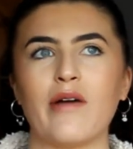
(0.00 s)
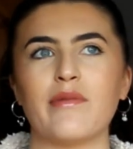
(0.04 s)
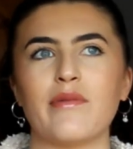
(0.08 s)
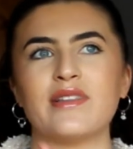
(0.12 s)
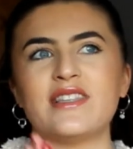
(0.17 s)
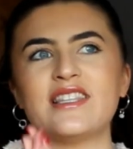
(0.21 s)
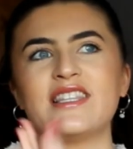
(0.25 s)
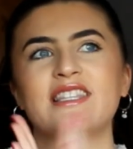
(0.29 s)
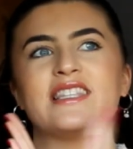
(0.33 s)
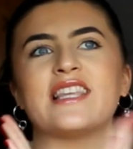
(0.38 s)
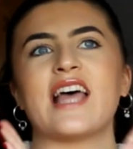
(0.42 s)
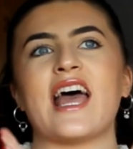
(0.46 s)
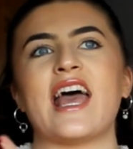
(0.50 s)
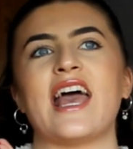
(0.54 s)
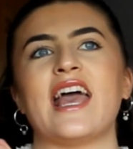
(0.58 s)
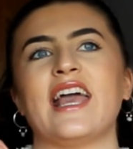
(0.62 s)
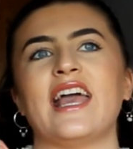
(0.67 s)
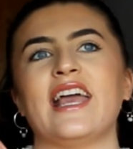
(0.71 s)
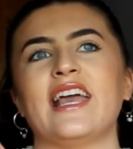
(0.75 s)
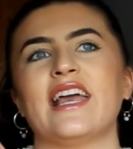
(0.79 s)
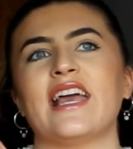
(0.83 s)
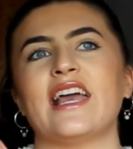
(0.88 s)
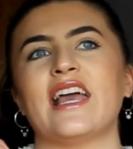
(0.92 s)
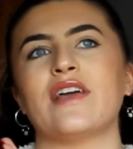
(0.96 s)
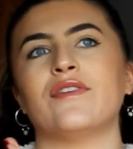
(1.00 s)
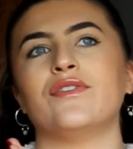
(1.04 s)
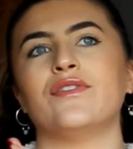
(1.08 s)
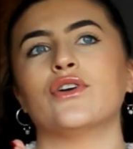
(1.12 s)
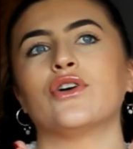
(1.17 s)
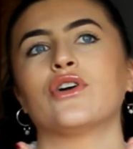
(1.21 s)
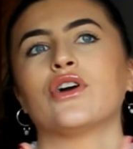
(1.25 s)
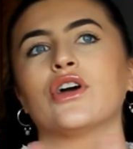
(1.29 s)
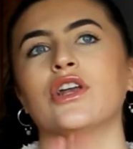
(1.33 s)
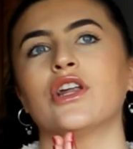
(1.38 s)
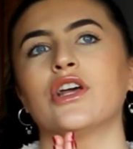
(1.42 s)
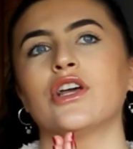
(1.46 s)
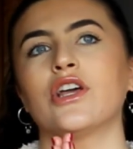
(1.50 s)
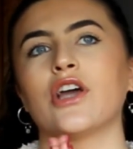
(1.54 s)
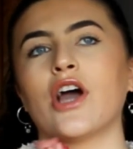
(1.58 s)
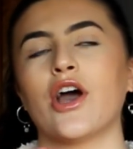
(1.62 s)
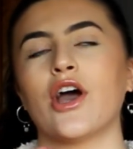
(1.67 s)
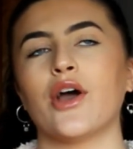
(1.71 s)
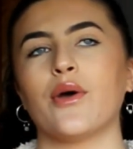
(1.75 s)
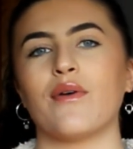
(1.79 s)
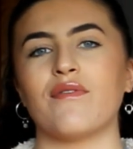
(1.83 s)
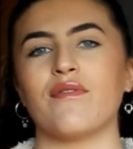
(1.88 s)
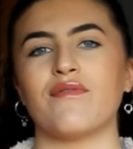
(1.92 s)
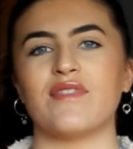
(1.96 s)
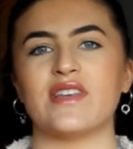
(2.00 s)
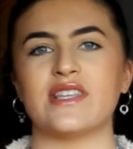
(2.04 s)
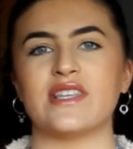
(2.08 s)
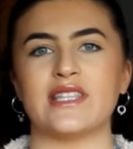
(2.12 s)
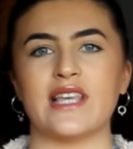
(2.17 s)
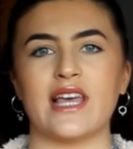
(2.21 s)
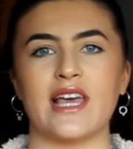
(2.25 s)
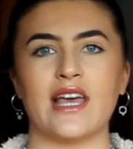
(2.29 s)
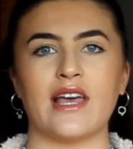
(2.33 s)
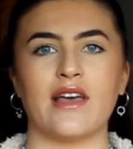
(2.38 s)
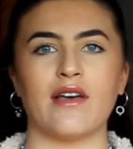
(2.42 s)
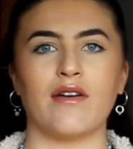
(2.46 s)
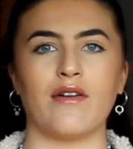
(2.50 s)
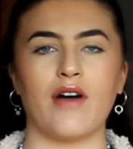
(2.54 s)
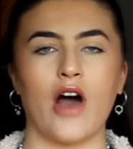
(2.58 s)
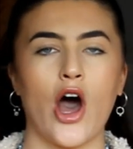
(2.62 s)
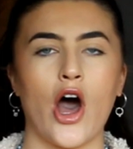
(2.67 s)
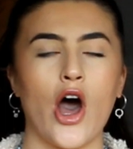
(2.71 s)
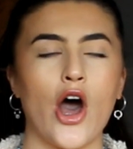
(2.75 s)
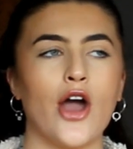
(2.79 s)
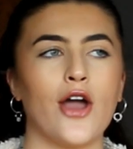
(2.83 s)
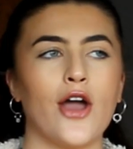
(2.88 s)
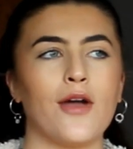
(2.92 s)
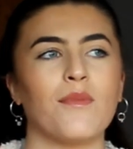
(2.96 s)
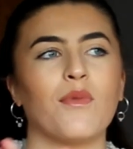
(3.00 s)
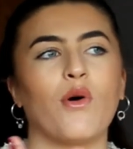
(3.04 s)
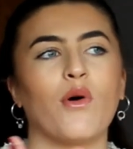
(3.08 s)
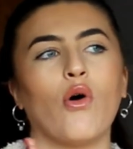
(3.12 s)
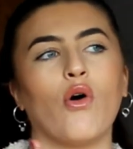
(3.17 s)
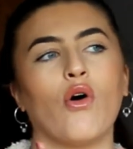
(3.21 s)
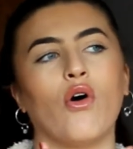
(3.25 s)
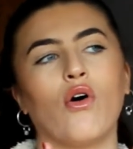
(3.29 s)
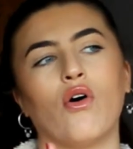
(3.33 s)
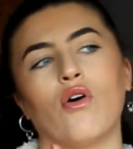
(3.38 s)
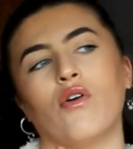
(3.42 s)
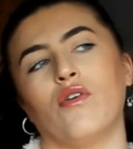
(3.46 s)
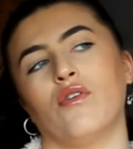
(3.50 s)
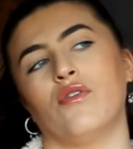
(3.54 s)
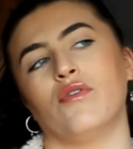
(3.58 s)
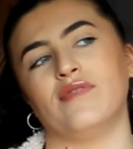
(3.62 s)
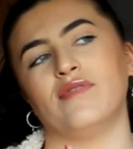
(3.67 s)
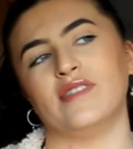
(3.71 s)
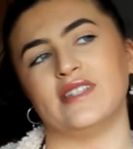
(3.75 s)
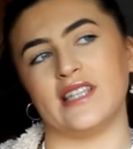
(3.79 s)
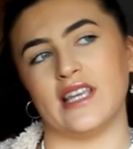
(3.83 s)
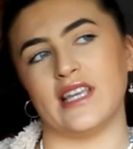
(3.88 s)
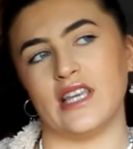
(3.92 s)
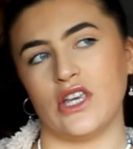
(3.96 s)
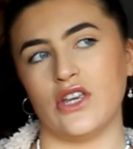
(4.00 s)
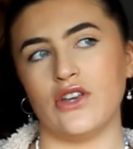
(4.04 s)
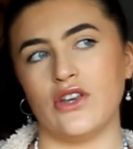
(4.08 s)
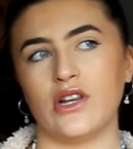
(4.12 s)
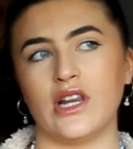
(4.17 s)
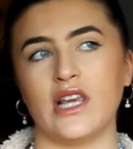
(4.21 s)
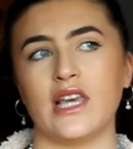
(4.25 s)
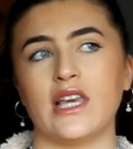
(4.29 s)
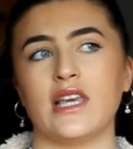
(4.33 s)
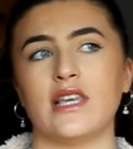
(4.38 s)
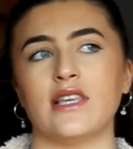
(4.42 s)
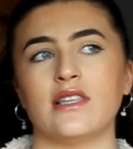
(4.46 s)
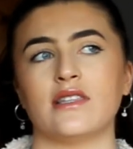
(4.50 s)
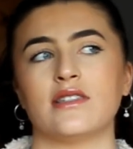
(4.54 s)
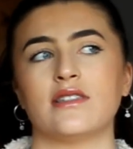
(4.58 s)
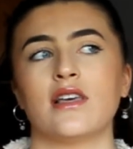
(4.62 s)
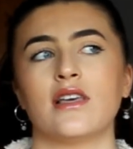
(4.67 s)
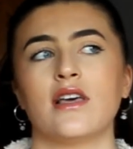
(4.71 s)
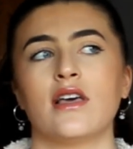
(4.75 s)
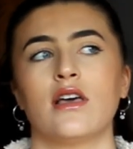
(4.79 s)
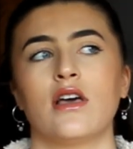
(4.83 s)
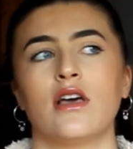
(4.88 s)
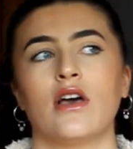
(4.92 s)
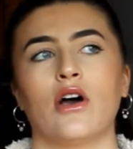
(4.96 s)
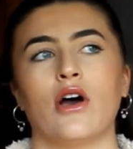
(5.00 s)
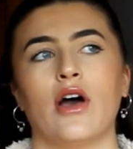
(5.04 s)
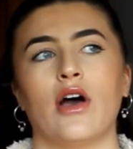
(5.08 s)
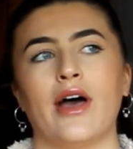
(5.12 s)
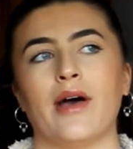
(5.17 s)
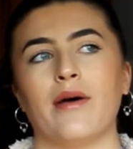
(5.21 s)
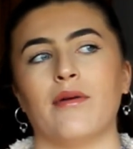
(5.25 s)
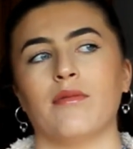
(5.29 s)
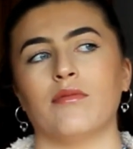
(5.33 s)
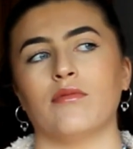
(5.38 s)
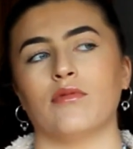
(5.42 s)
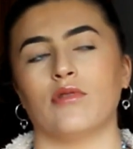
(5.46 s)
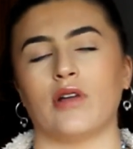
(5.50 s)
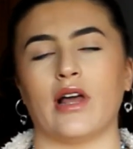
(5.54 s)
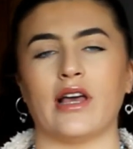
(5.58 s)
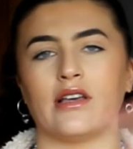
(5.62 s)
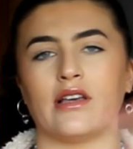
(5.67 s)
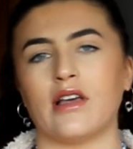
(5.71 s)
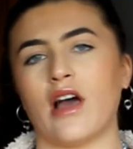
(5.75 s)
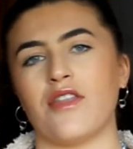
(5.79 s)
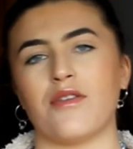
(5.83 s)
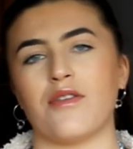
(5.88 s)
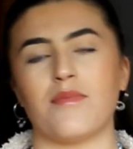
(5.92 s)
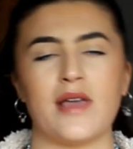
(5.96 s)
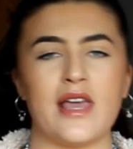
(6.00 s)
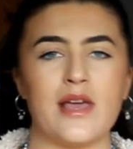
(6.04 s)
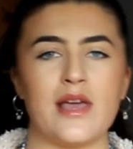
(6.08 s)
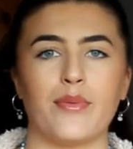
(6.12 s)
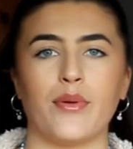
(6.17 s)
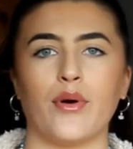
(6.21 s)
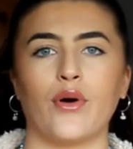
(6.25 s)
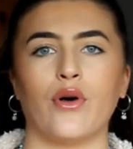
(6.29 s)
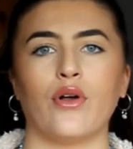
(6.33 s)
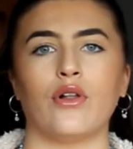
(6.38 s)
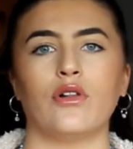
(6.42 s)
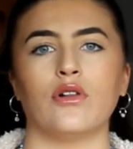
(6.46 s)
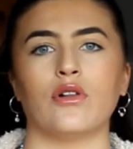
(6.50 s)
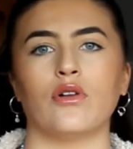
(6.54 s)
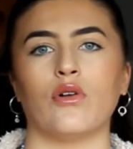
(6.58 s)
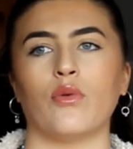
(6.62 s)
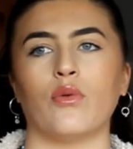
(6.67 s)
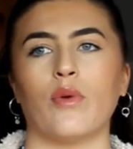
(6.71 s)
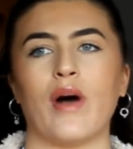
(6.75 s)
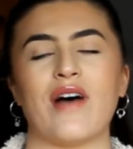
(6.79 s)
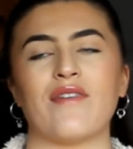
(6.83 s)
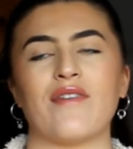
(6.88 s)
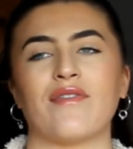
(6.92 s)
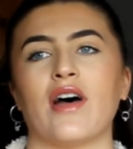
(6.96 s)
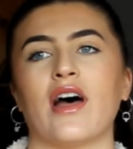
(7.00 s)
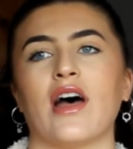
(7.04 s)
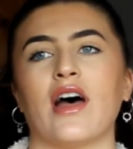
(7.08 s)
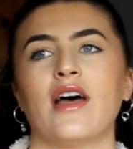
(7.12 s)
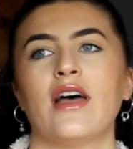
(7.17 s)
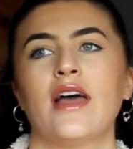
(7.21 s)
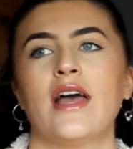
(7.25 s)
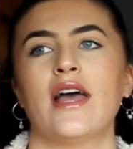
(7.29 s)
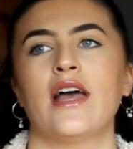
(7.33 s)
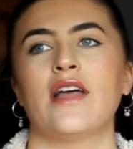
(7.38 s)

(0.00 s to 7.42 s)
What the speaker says: I would say if you're gonna go and visit home or visit unis, like other people or whatever,